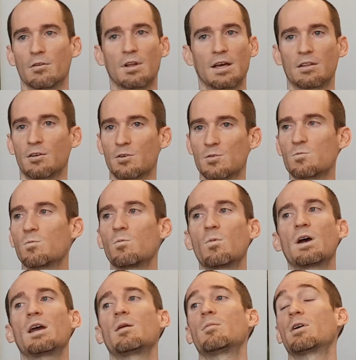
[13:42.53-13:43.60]
Like, there's
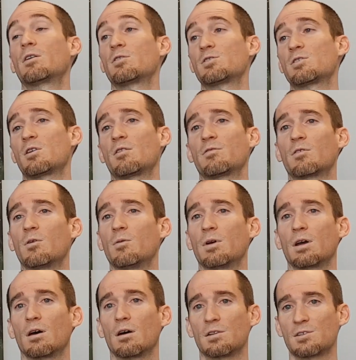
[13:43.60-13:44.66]
way bigger stuff
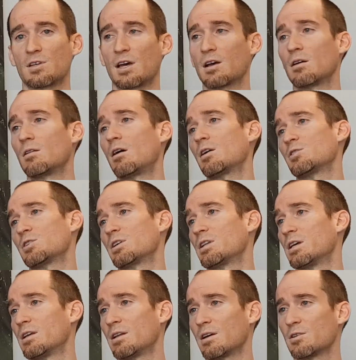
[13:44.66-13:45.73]
going on
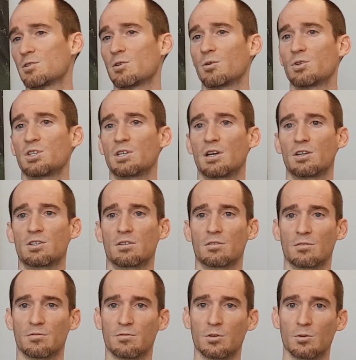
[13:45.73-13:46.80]
psychologically in that association
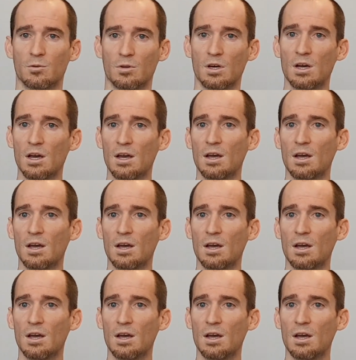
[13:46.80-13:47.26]
to food.